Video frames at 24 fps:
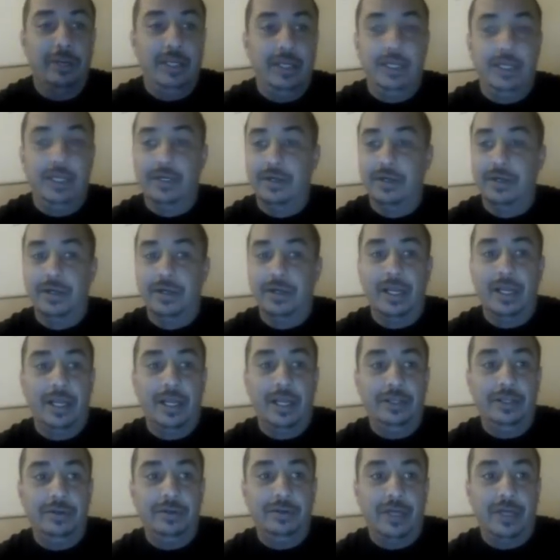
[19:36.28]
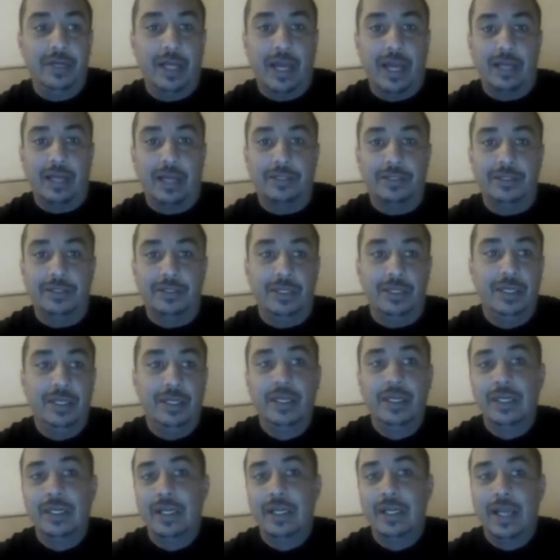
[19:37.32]
in here and you can actually
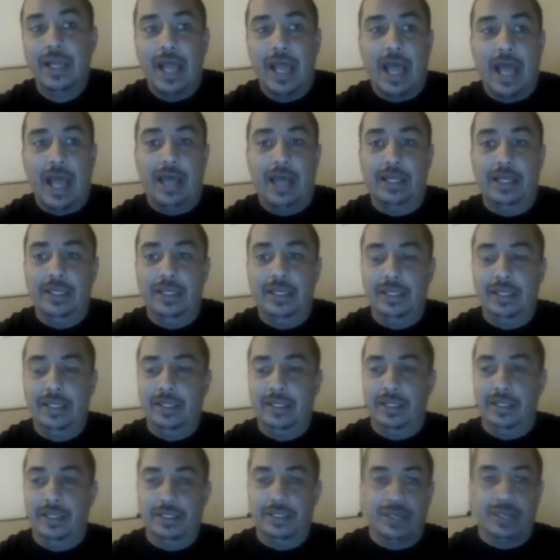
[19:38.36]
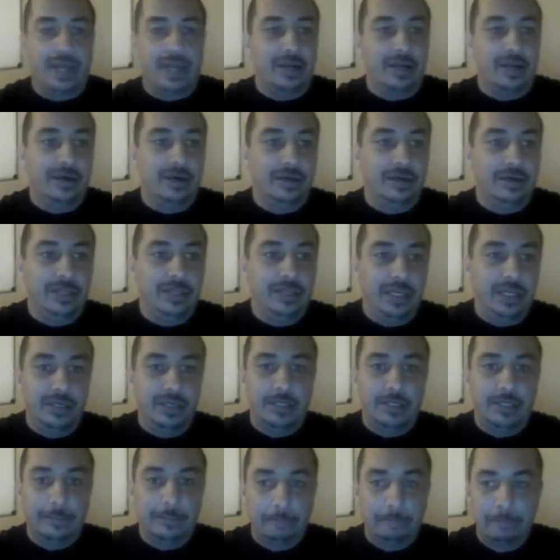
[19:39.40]
edit the entire
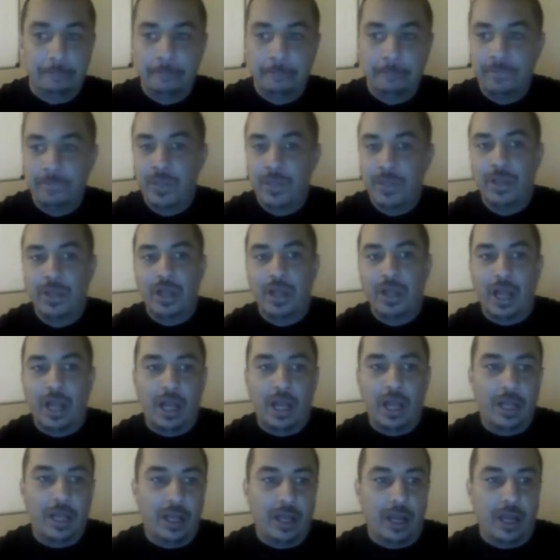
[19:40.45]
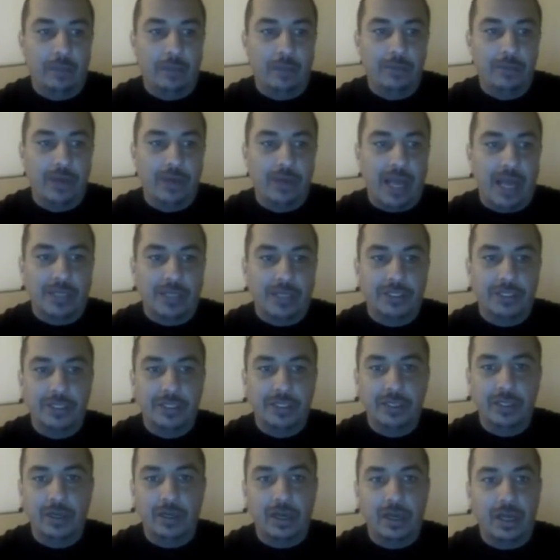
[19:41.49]
deal. You'll
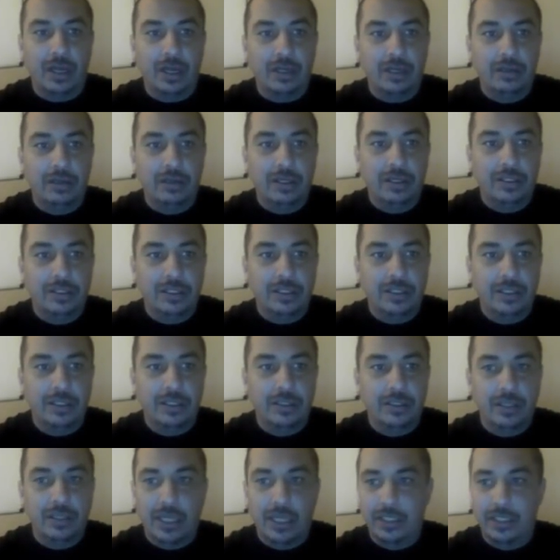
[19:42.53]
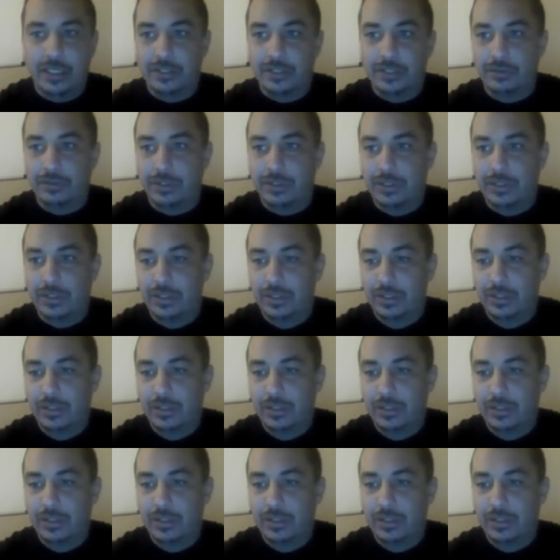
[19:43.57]
actually, is it on this one?